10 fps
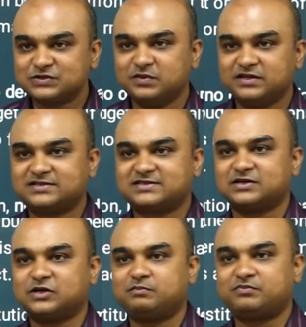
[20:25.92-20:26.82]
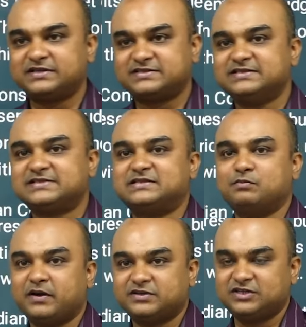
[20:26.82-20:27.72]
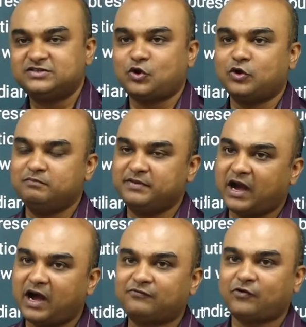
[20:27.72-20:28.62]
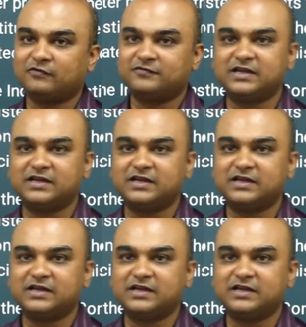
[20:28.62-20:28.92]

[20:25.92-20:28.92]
minister presents the budget on behalf of the